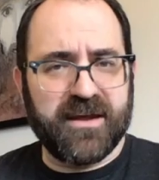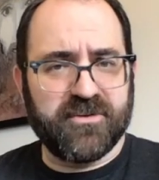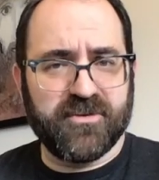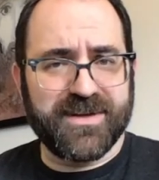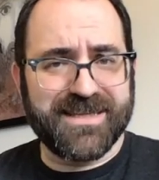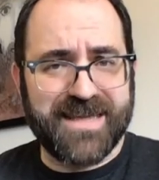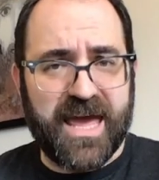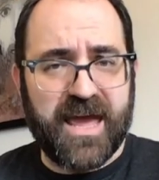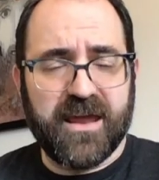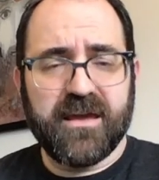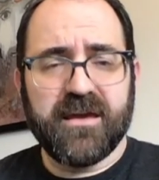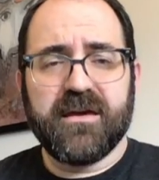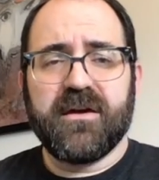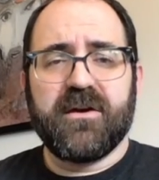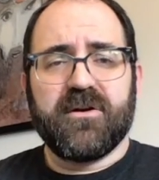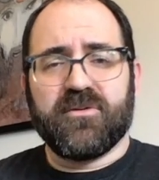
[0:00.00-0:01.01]
to a day,
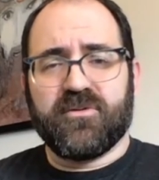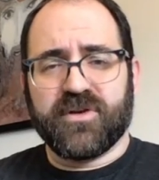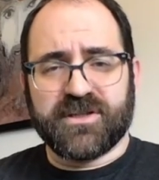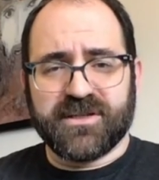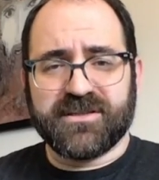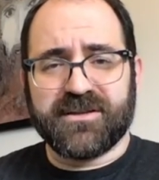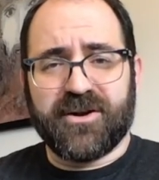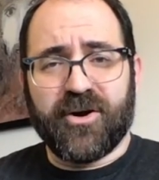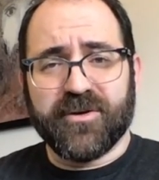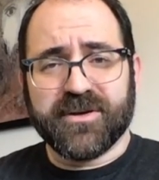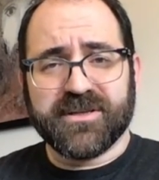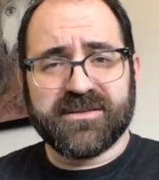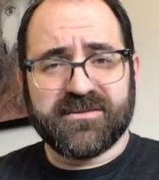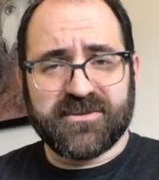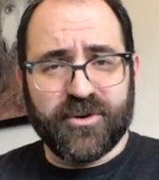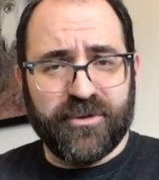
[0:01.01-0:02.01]
which isn't always
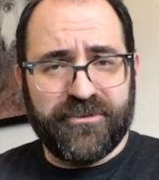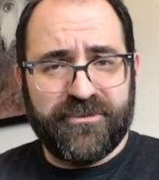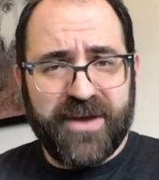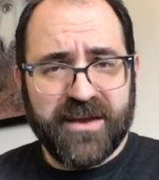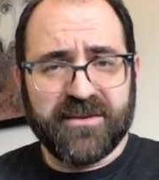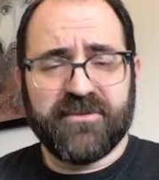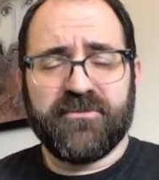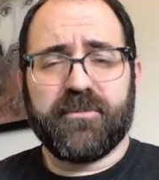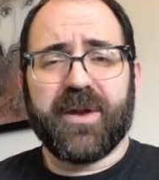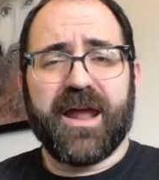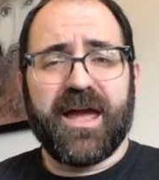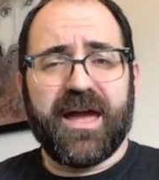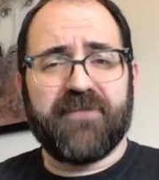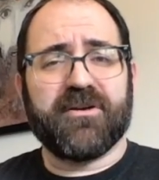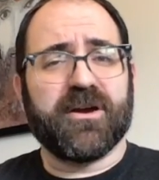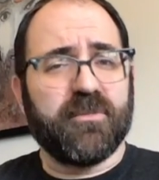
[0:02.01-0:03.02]
so effective, but
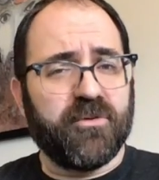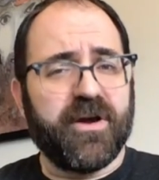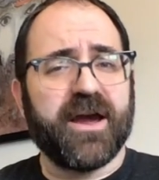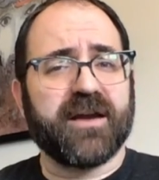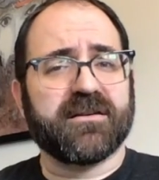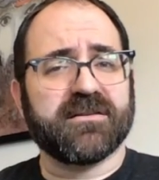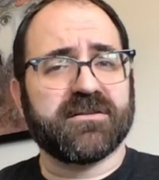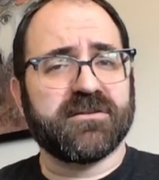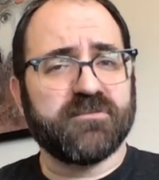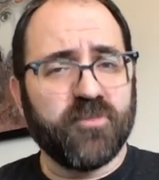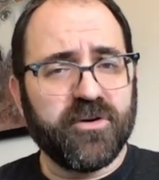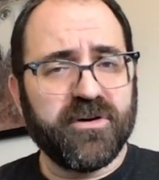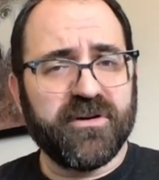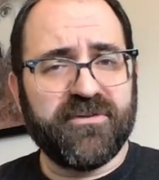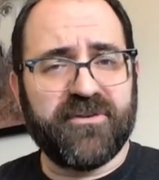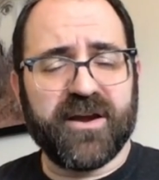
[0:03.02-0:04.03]
having a practice is
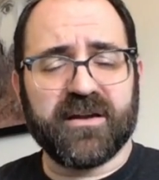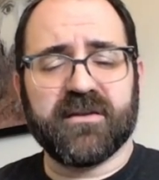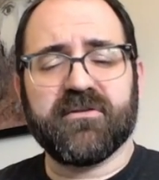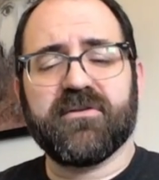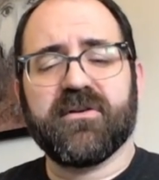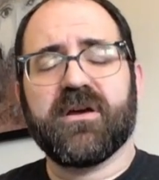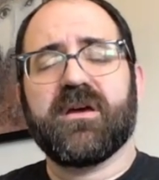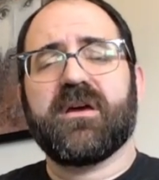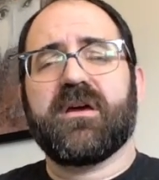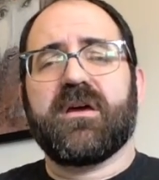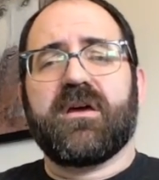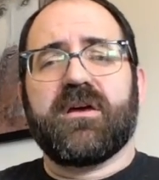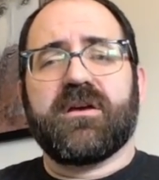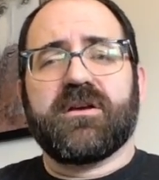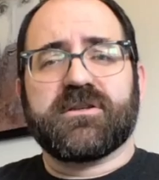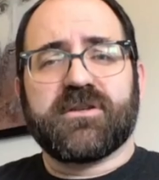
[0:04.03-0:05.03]
more effective.
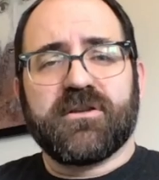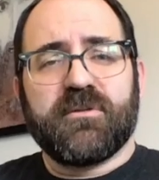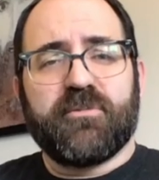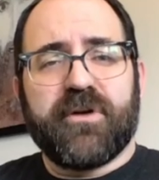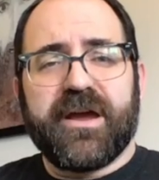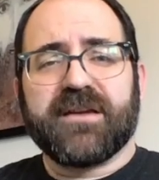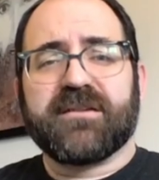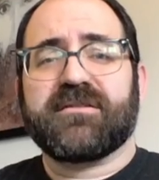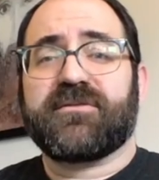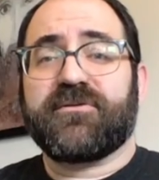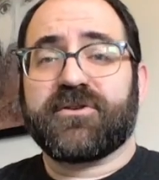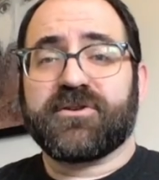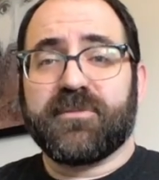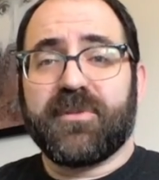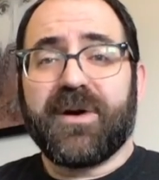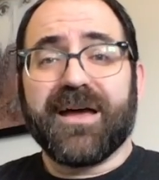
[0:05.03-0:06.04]
So the practice for
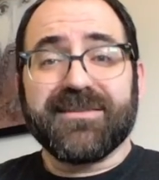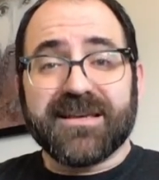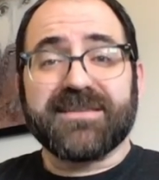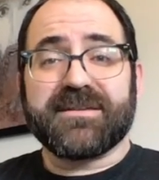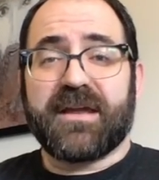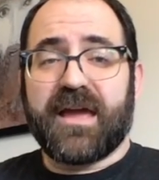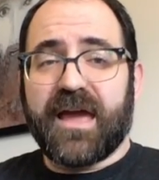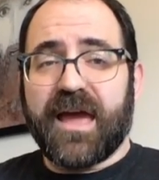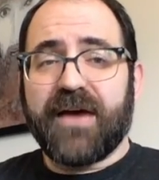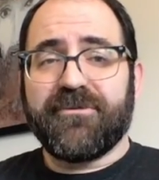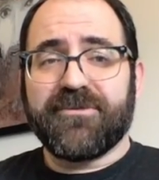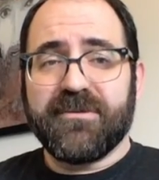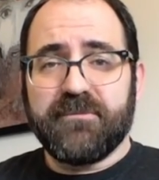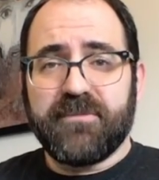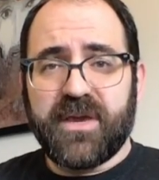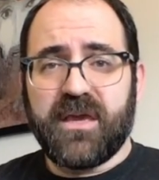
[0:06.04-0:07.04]
Shabbat doesn't have
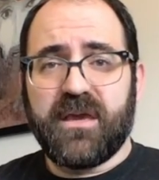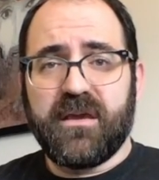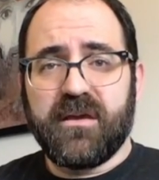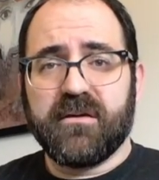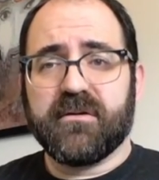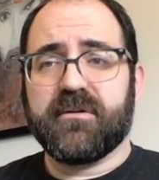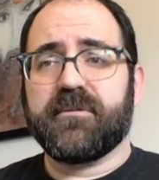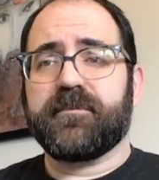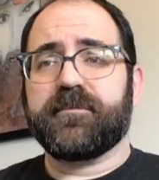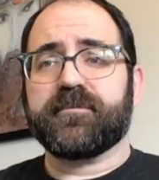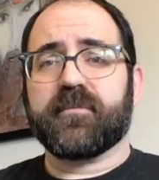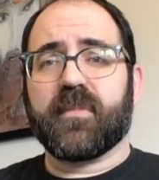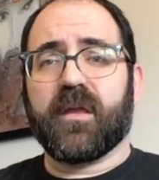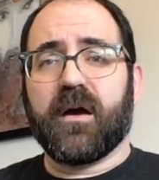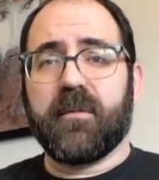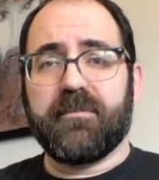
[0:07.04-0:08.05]
to be
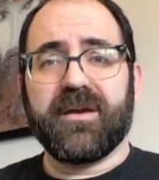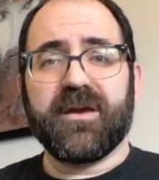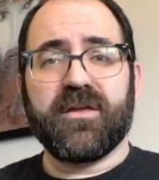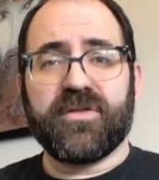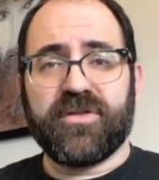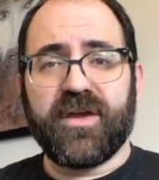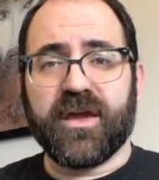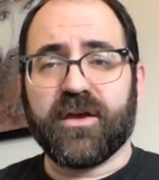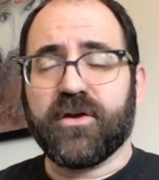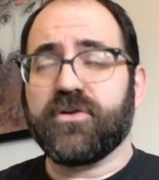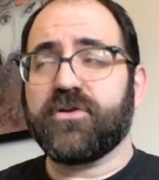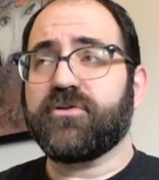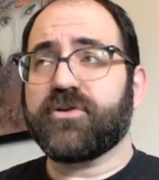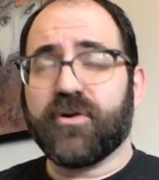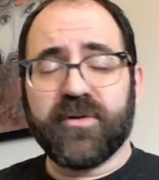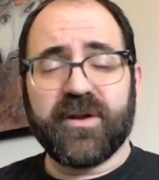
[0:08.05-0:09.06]
a big thing.
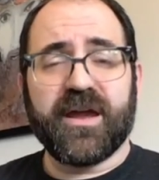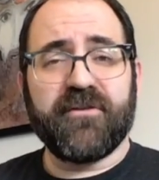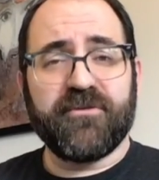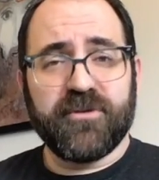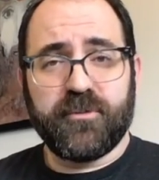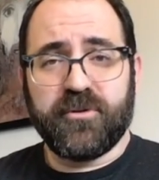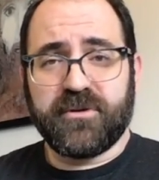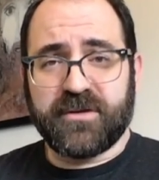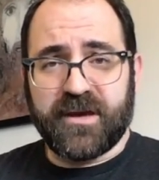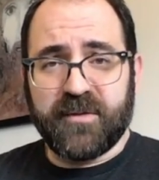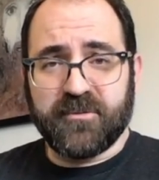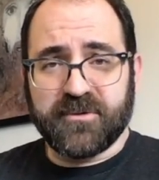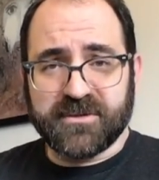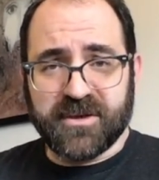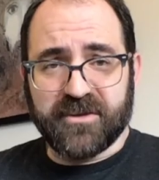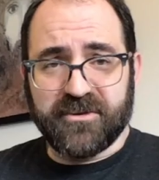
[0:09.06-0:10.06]
You don't have to put
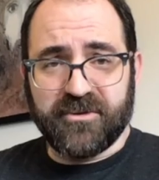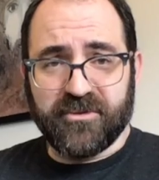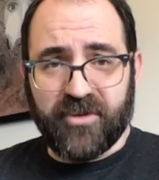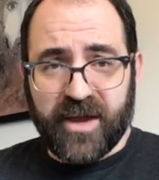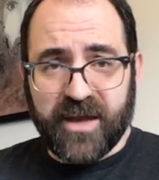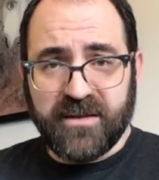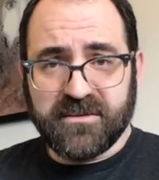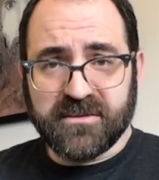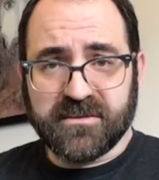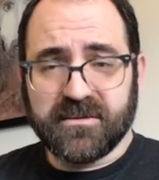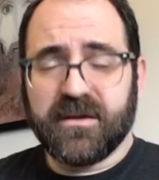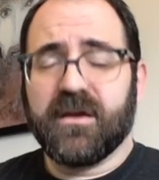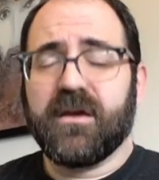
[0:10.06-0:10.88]
timers on your lights.